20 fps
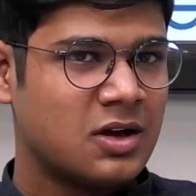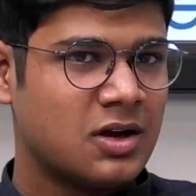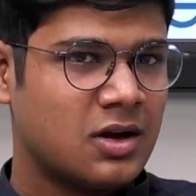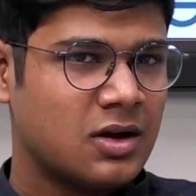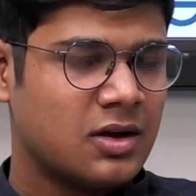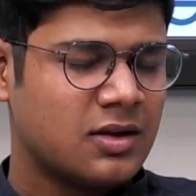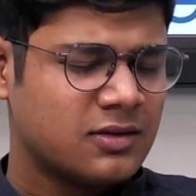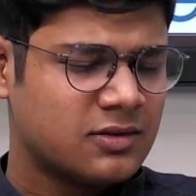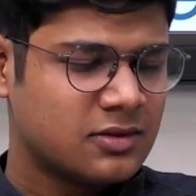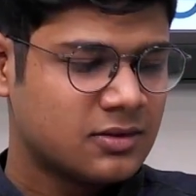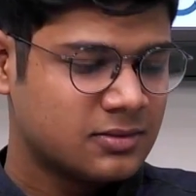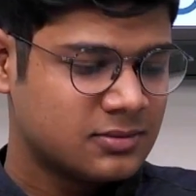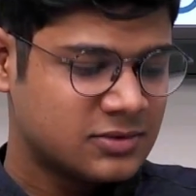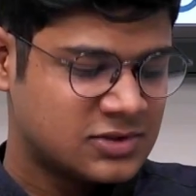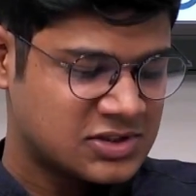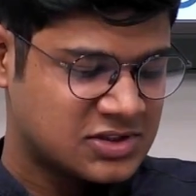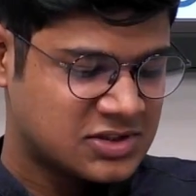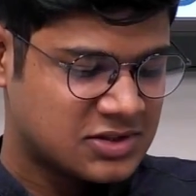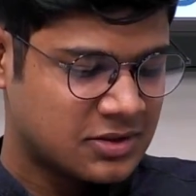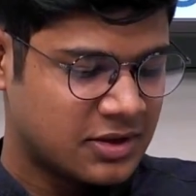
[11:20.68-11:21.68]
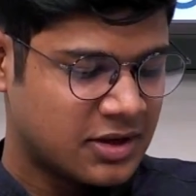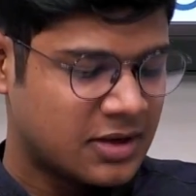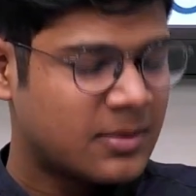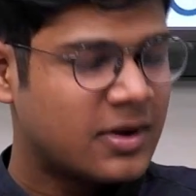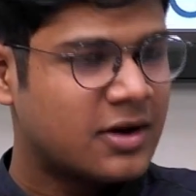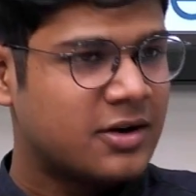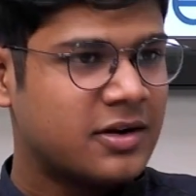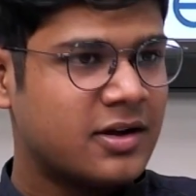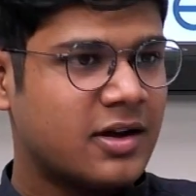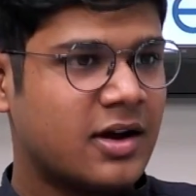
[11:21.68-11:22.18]
So just going
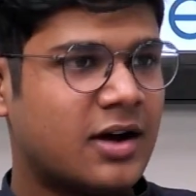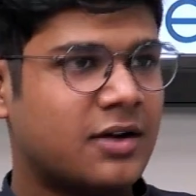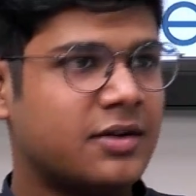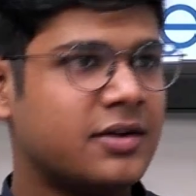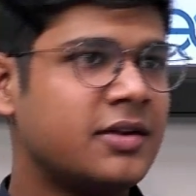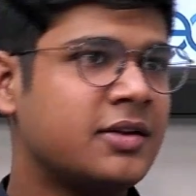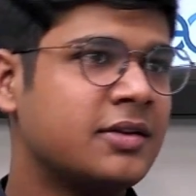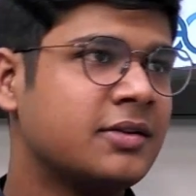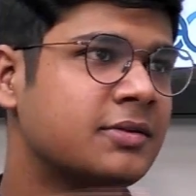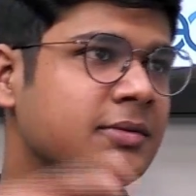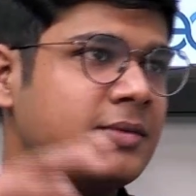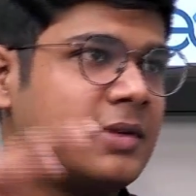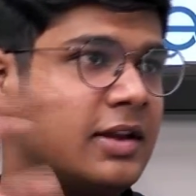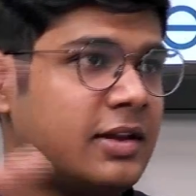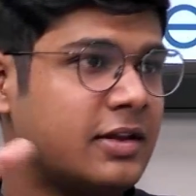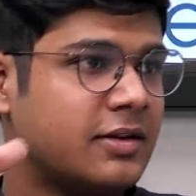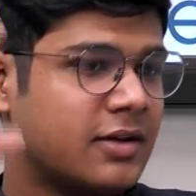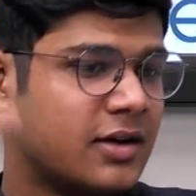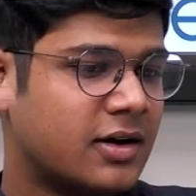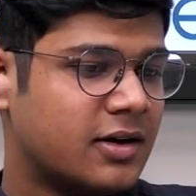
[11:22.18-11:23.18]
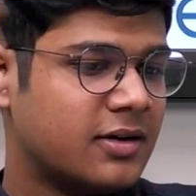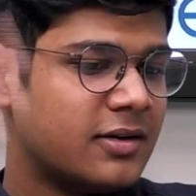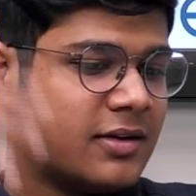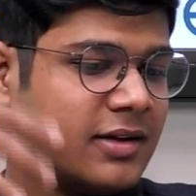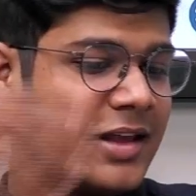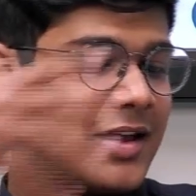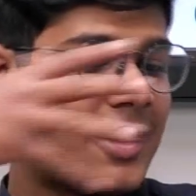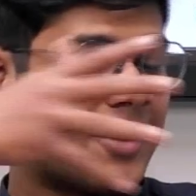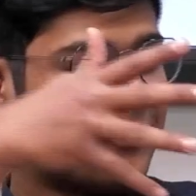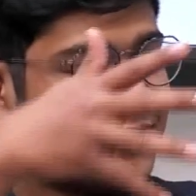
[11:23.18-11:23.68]
about, how did you,
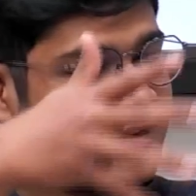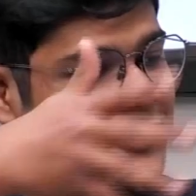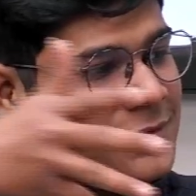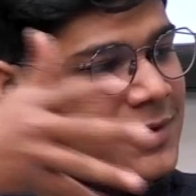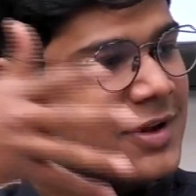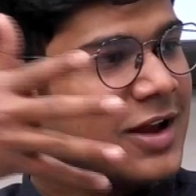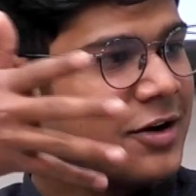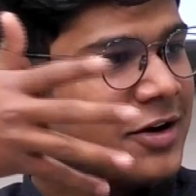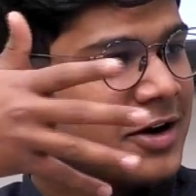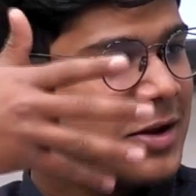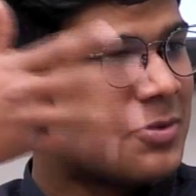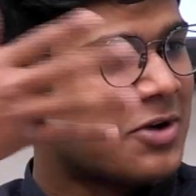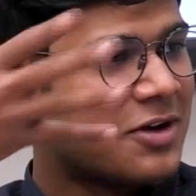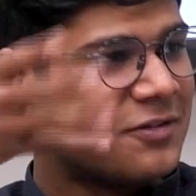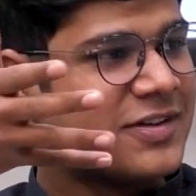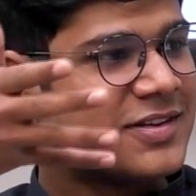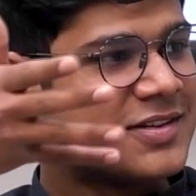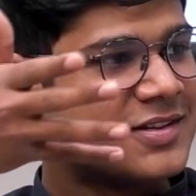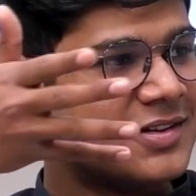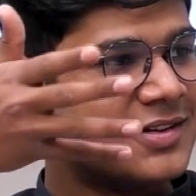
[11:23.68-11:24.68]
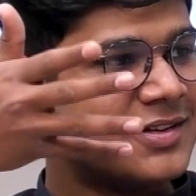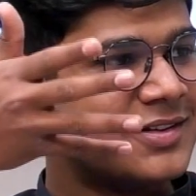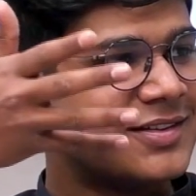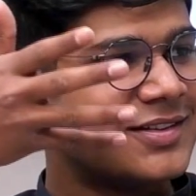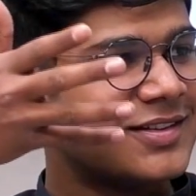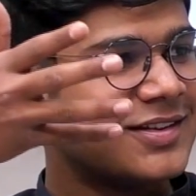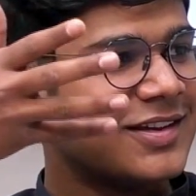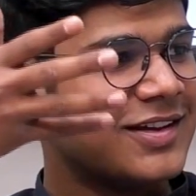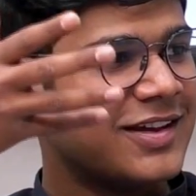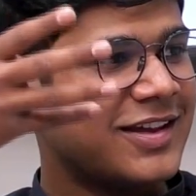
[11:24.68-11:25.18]
first of all, how did your
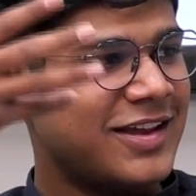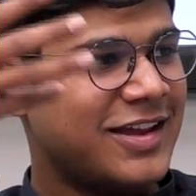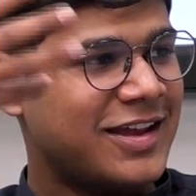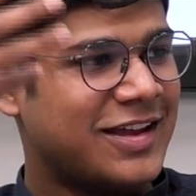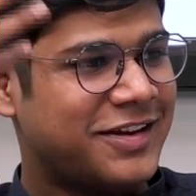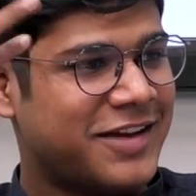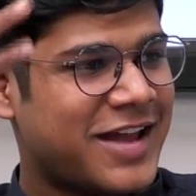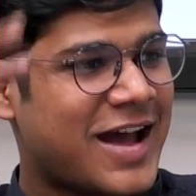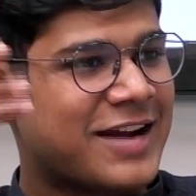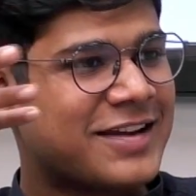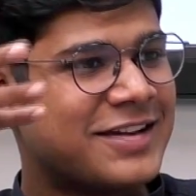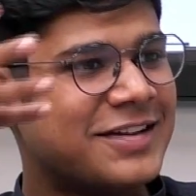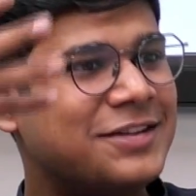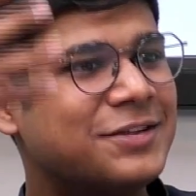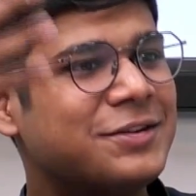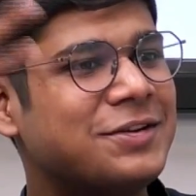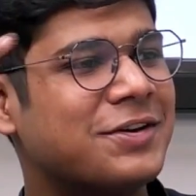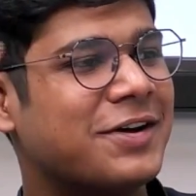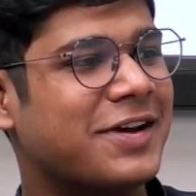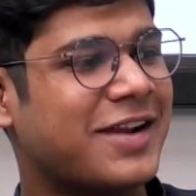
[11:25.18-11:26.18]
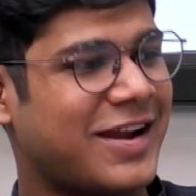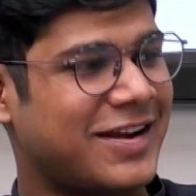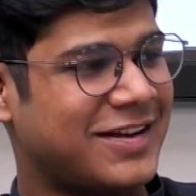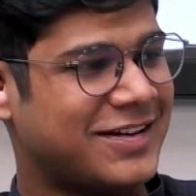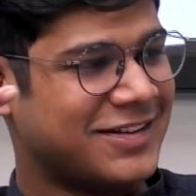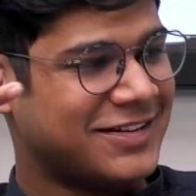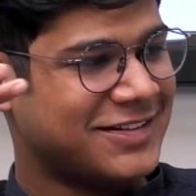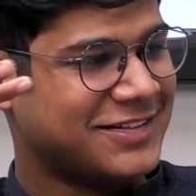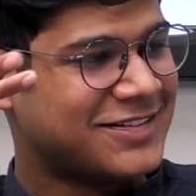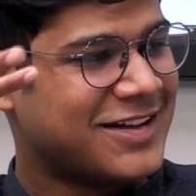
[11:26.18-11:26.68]
professors reacted to your
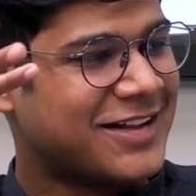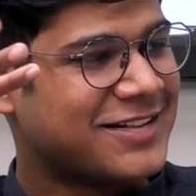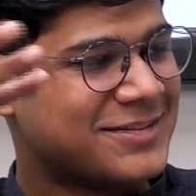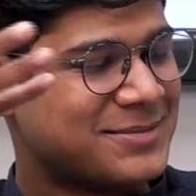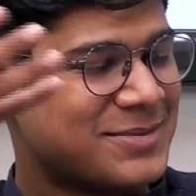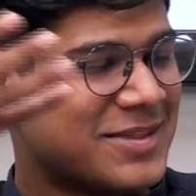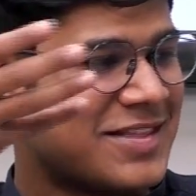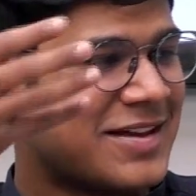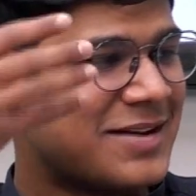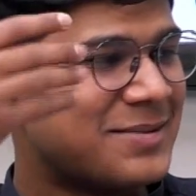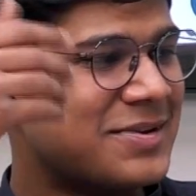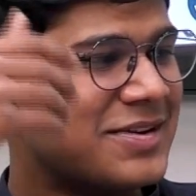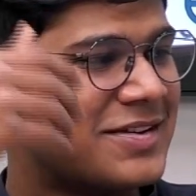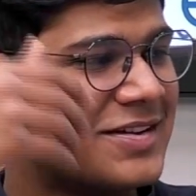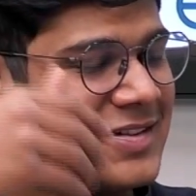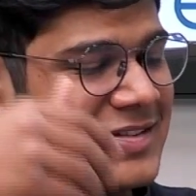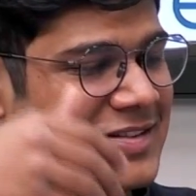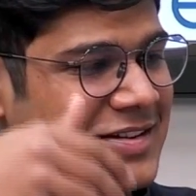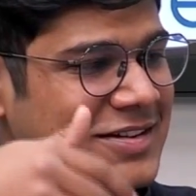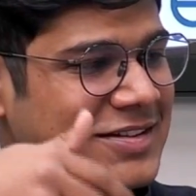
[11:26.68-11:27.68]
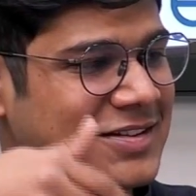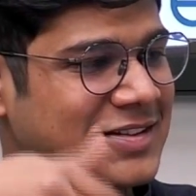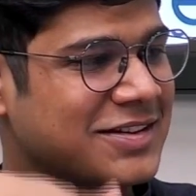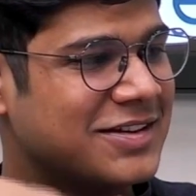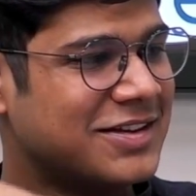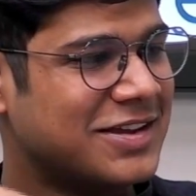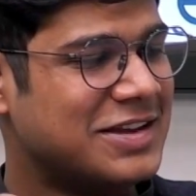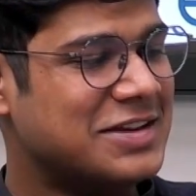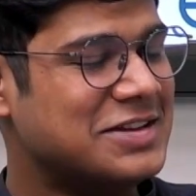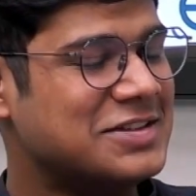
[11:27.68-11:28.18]
writings? That's something that I'm interested in
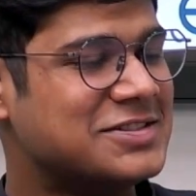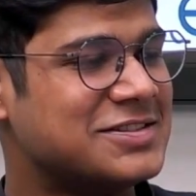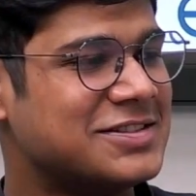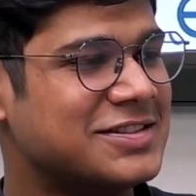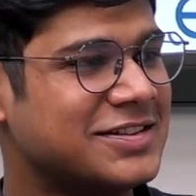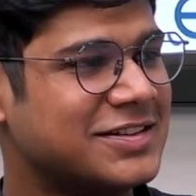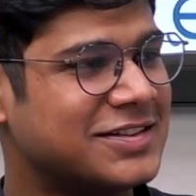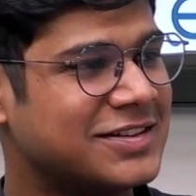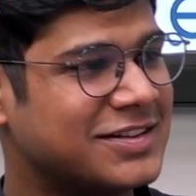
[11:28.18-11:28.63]
initially.